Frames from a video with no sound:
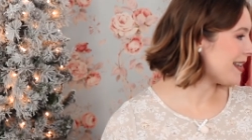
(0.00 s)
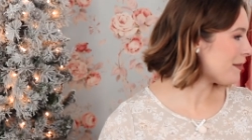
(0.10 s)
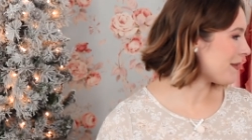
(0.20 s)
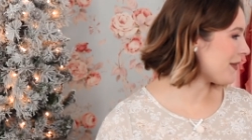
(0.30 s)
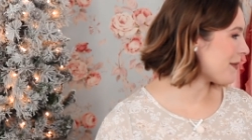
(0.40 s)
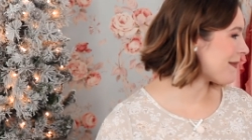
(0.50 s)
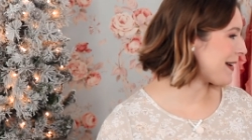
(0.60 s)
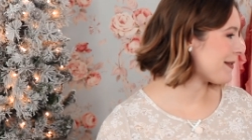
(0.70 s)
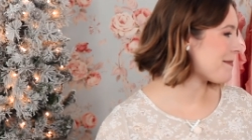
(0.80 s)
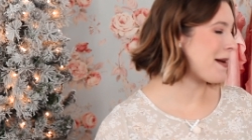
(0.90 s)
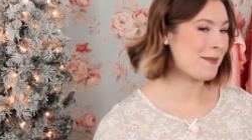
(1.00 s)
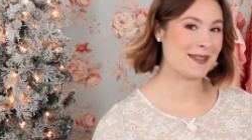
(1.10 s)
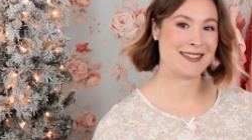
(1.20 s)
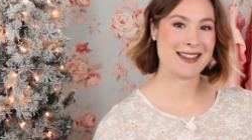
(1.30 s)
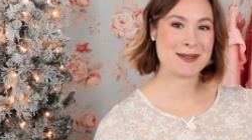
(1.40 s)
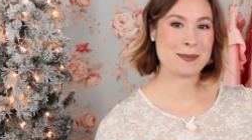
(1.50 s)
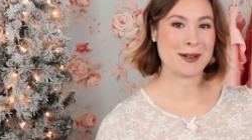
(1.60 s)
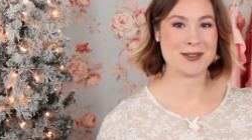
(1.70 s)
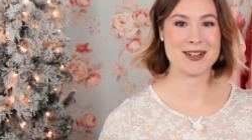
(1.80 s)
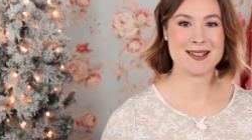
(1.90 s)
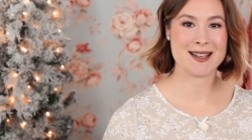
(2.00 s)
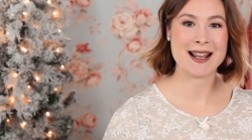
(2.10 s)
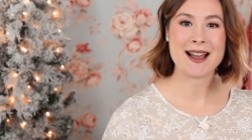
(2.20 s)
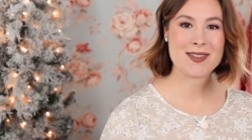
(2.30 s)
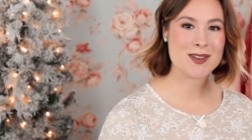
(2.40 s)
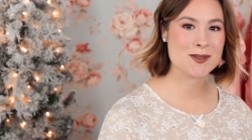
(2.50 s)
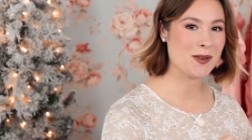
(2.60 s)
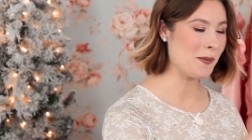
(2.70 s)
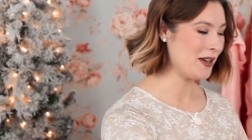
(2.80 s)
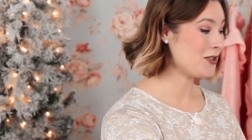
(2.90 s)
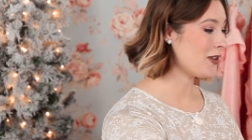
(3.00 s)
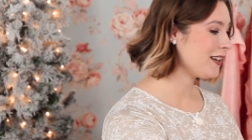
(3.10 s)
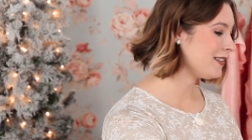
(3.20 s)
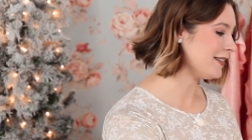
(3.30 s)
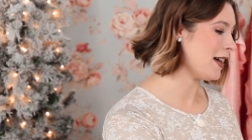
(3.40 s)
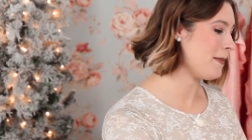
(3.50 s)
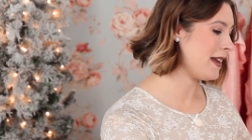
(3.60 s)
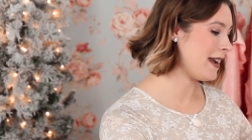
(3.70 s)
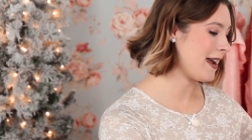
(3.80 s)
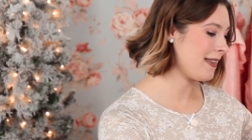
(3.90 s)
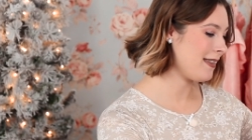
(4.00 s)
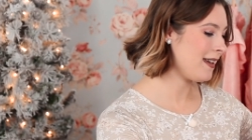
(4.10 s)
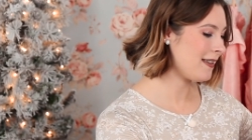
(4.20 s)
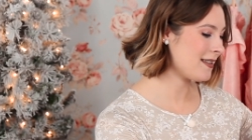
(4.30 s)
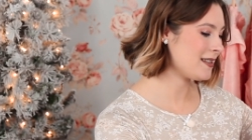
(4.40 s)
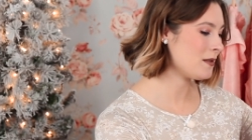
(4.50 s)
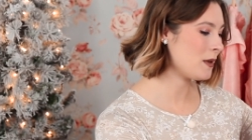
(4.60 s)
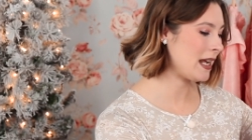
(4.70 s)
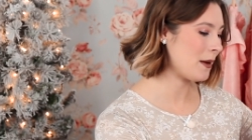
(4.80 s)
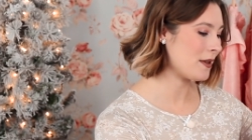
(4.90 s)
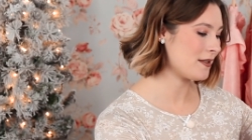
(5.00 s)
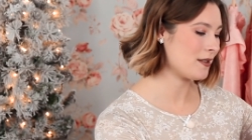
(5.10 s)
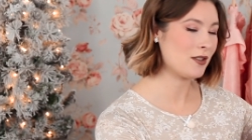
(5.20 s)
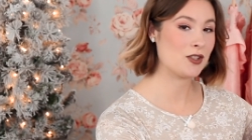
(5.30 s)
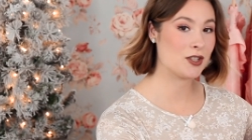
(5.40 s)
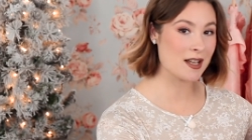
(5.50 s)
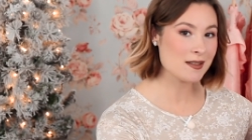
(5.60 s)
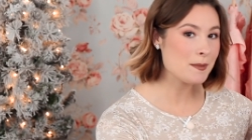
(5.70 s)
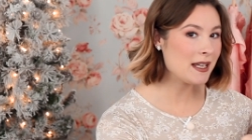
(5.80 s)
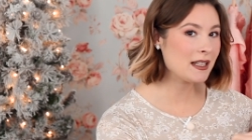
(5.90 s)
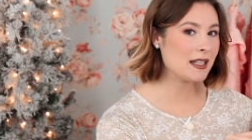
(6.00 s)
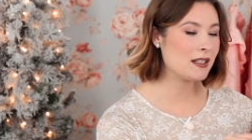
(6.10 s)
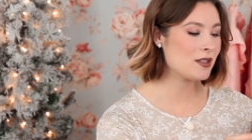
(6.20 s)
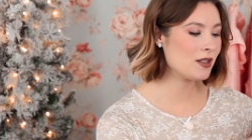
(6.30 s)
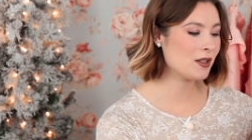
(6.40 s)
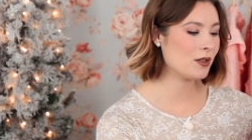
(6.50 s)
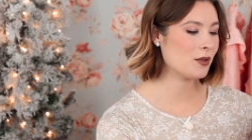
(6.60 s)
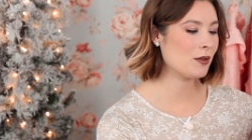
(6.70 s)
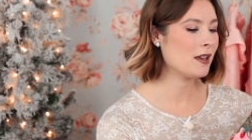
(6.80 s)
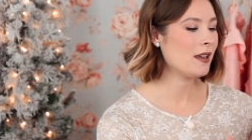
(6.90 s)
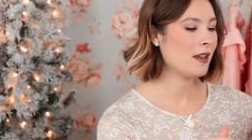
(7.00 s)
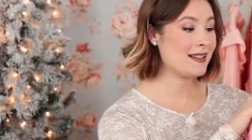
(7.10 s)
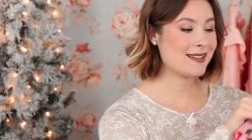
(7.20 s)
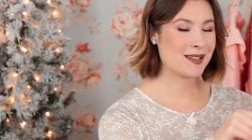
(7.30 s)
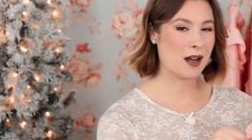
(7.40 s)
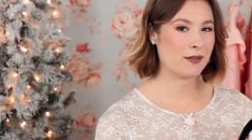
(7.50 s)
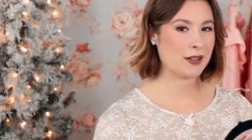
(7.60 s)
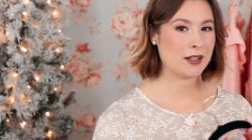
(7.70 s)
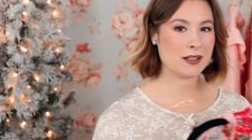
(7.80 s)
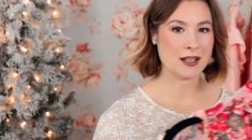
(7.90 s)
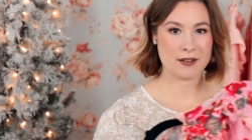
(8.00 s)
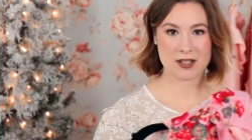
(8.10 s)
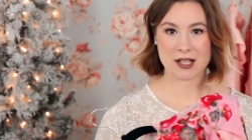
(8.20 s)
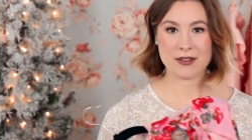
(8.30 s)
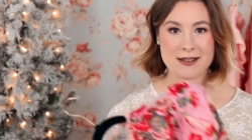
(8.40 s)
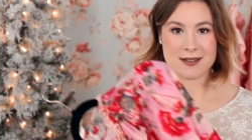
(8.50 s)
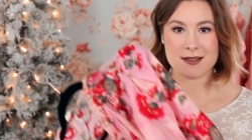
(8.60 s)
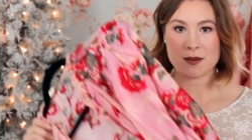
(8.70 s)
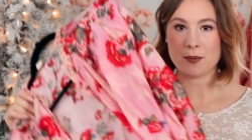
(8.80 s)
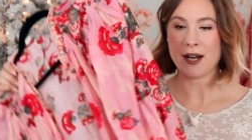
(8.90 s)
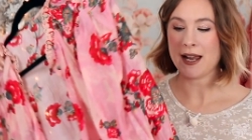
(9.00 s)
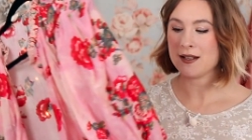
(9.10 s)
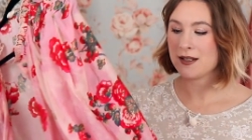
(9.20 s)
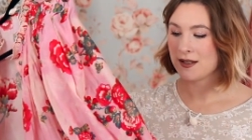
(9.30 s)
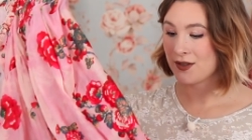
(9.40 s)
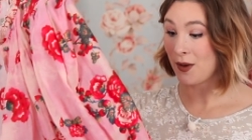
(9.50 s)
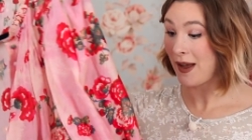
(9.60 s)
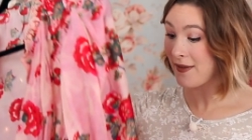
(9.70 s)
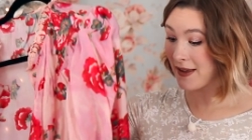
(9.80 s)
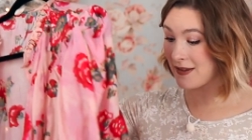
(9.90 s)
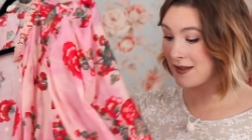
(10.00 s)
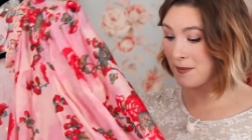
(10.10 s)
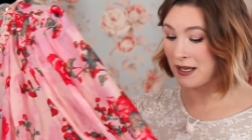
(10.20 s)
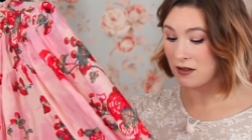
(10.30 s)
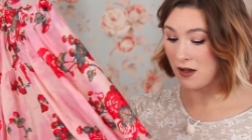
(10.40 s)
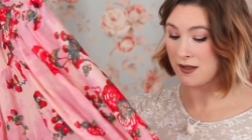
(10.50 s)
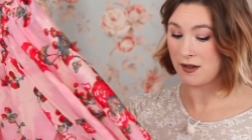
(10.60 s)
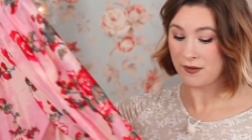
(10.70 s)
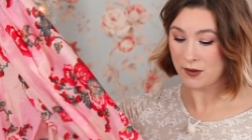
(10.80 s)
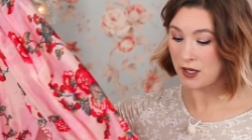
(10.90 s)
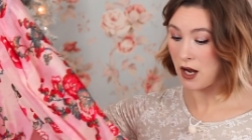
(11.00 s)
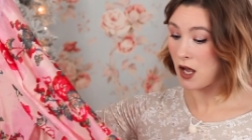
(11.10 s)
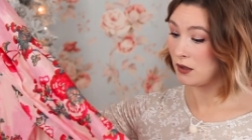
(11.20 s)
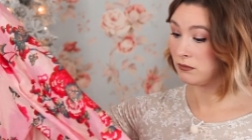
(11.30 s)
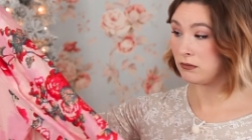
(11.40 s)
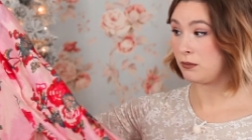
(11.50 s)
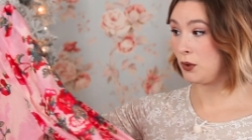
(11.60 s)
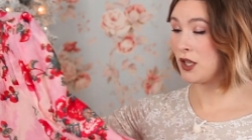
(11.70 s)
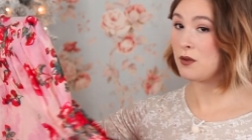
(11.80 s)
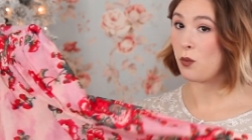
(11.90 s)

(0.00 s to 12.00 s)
Some of you might remember this purchase. I got this from a trunk club, and I think this is when I was just beginning to discover LoveShackFancy as a brand. So I've had this in my closet for a good